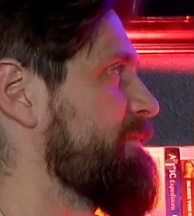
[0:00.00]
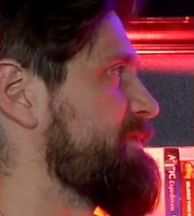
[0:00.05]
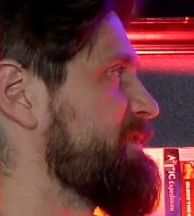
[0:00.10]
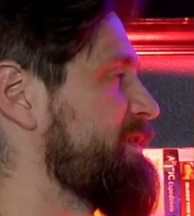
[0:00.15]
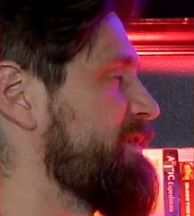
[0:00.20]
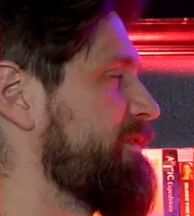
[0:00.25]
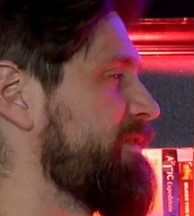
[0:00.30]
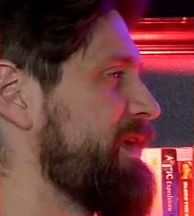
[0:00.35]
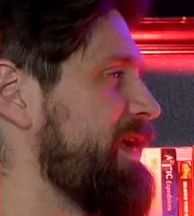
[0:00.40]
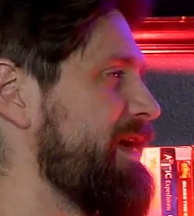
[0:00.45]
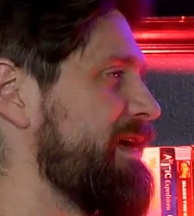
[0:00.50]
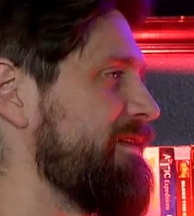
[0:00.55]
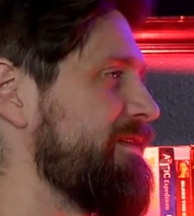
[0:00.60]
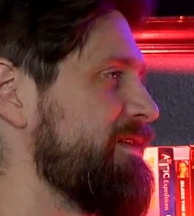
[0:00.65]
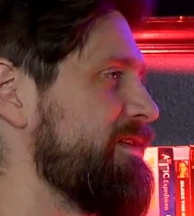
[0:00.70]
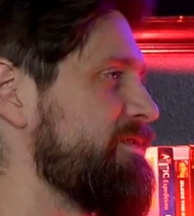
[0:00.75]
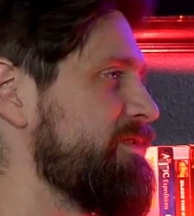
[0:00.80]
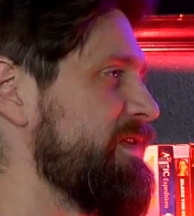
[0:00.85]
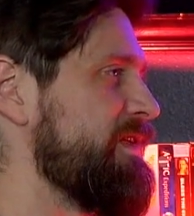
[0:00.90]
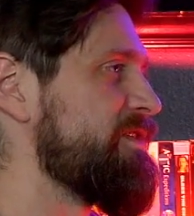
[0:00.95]
so yeah,
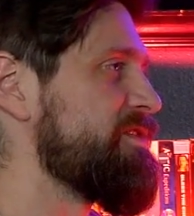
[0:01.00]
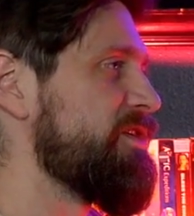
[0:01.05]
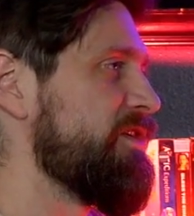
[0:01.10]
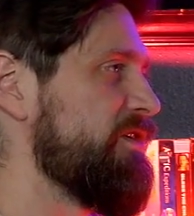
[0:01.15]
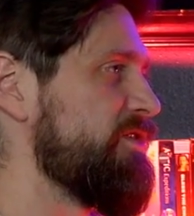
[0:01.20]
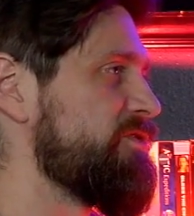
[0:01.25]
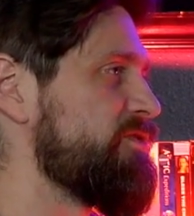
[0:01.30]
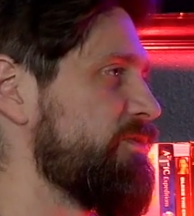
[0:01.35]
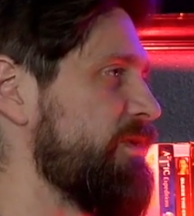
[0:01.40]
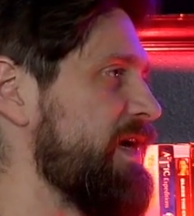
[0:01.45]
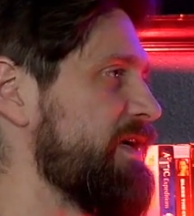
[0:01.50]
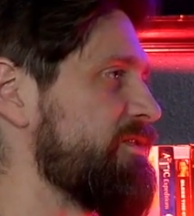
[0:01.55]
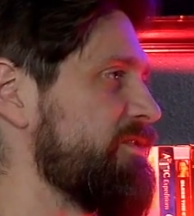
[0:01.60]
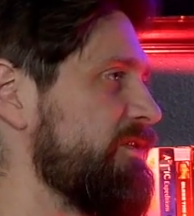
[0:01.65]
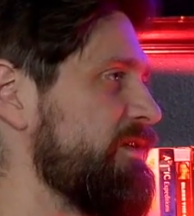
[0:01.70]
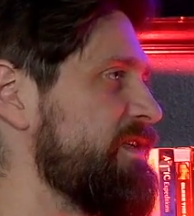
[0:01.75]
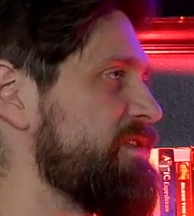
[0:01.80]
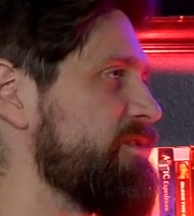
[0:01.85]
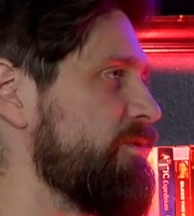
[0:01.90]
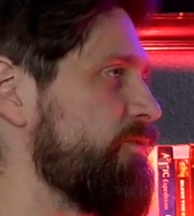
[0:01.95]
he's a good
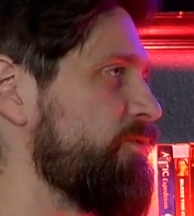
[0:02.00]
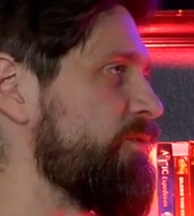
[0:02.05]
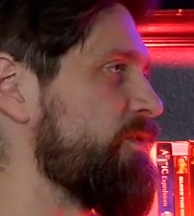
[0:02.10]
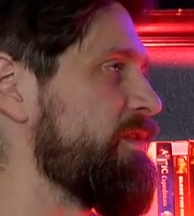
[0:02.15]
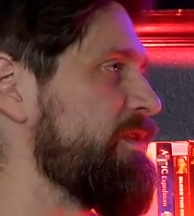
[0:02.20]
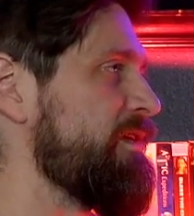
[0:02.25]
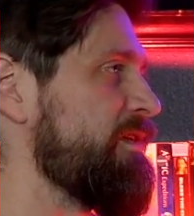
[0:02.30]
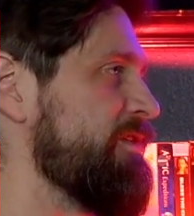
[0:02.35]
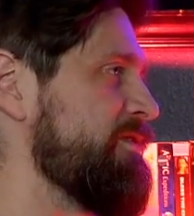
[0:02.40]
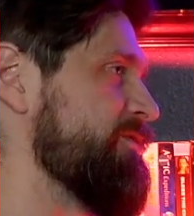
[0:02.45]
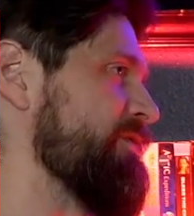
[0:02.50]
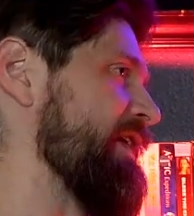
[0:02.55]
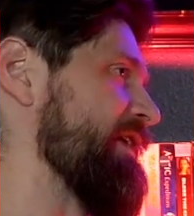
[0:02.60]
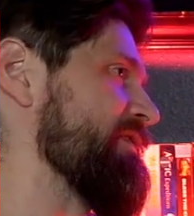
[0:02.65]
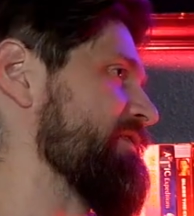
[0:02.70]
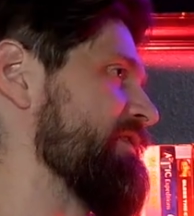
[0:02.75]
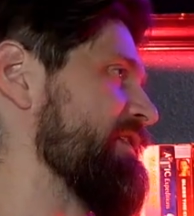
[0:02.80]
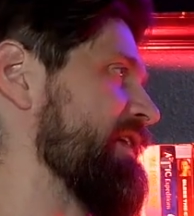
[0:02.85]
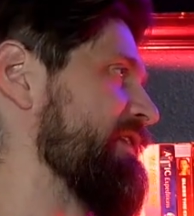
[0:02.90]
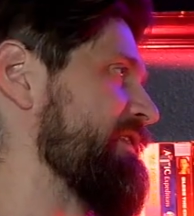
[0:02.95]
director. He's a really good
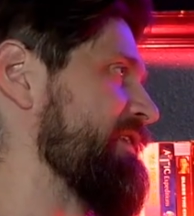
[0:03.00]
director. And